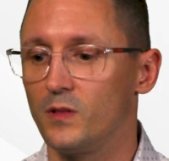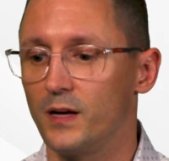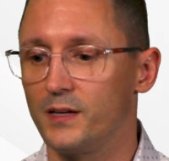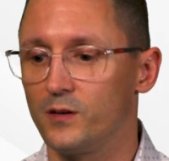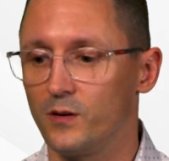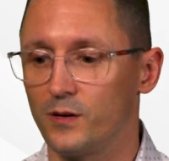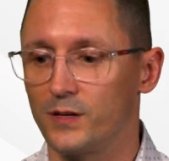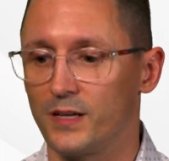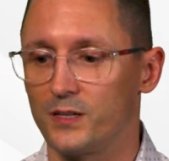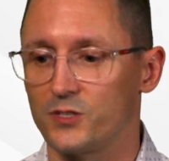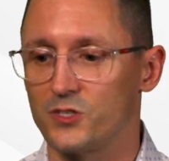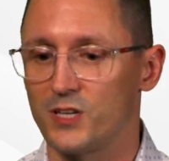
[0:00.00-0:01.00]
Liongard
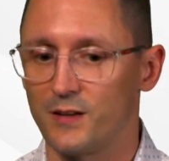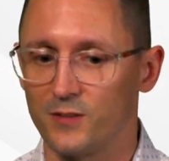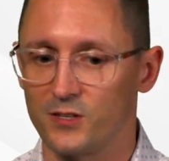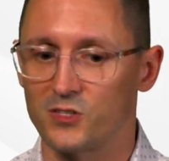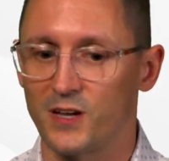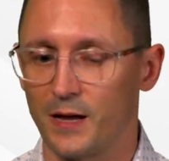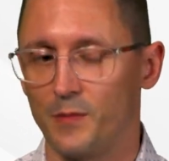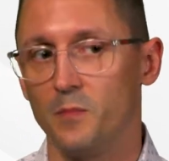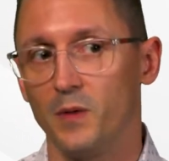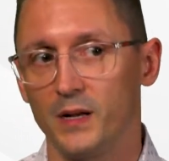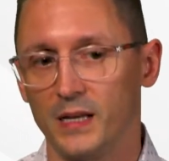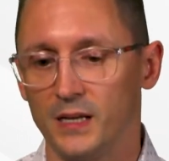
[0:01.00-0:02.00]
has saved us time and
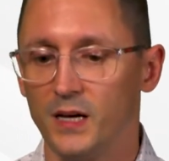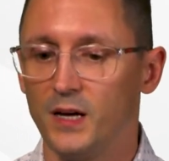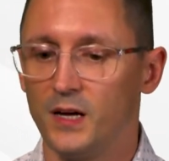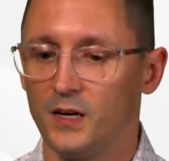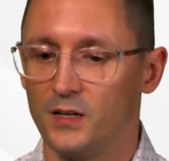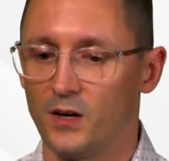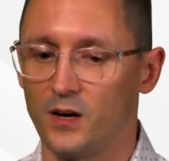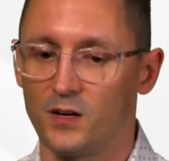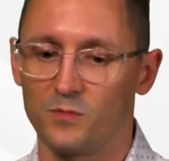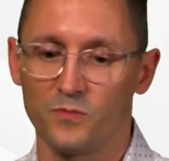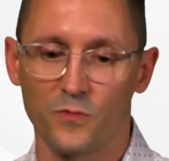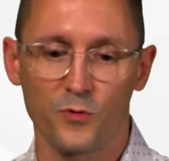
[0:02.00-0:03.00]
money
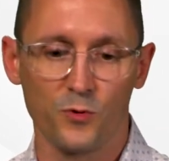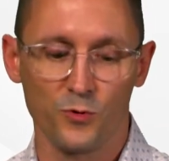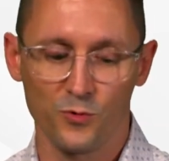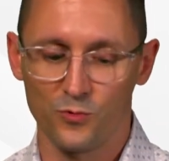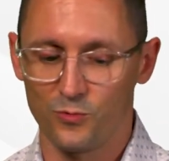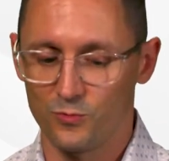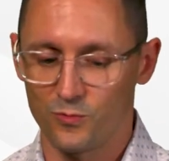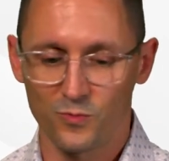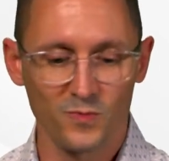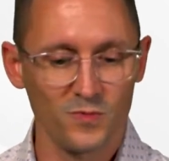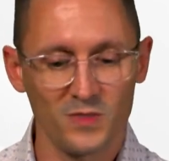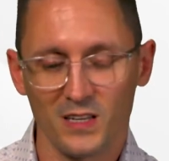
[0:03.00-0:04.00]
through
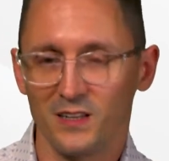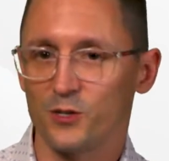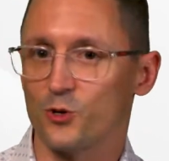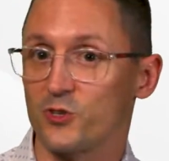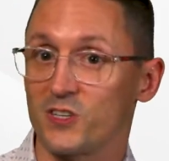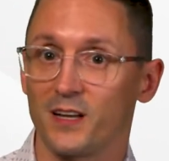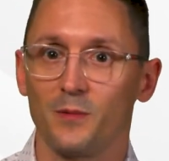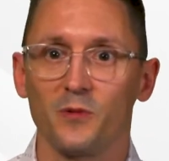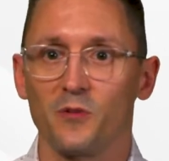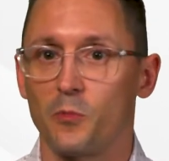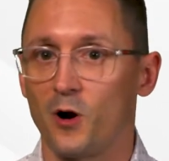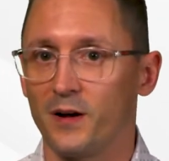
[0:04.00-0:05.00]
the initial setup of
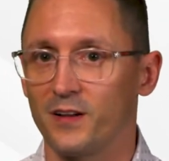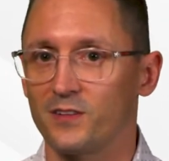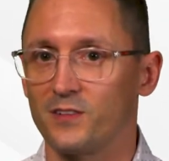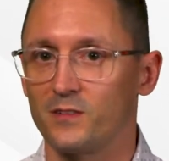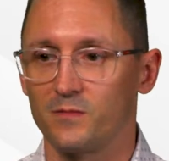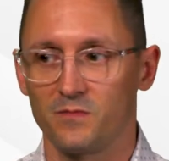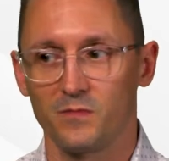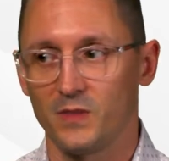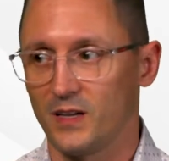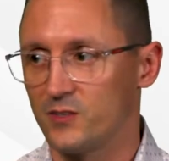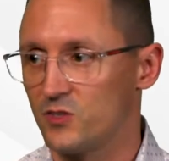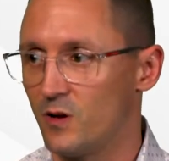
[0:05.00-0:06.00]
the product.
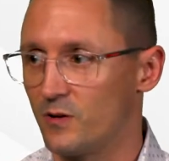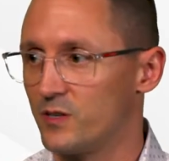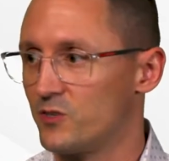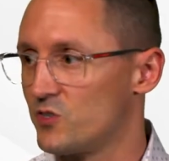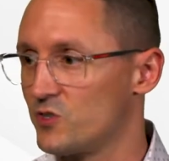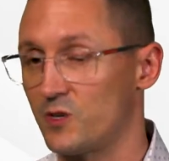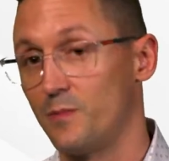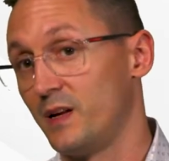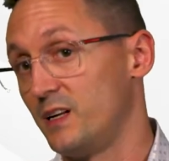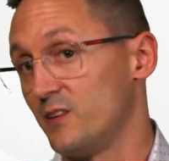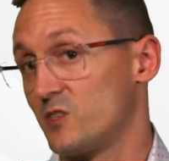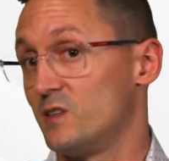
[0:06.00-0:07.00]
As long as
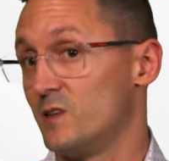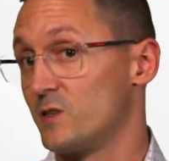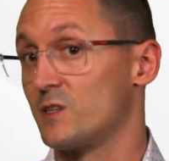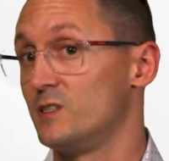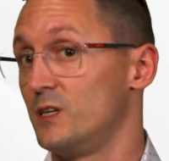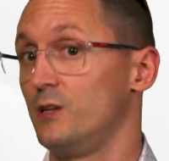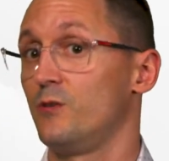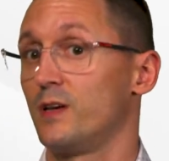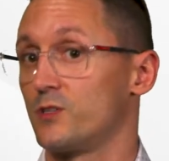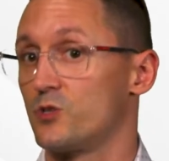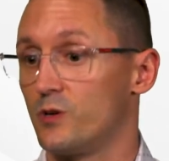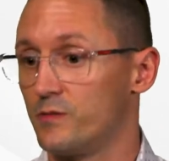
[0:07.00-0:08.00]
somebody doesn't discontinue
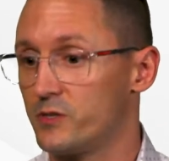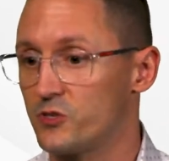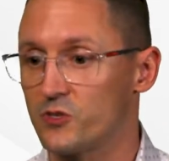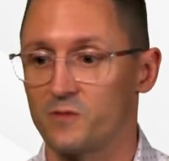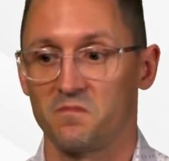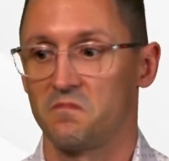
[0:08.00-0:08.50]
that service,